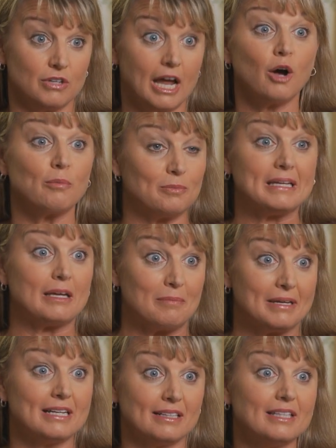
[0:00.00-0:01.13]
helped me
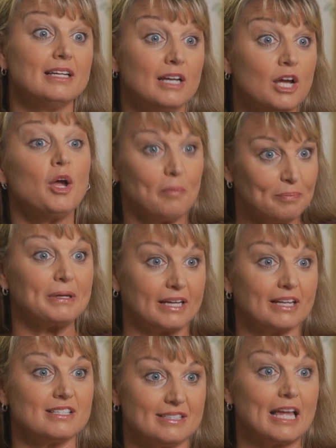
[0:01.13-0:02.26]
immediately
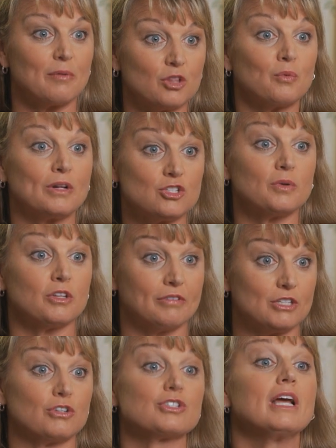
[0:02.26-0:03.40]
because they were the ones doing the
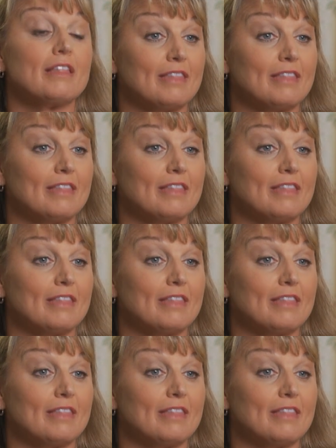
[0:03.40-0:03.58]
research.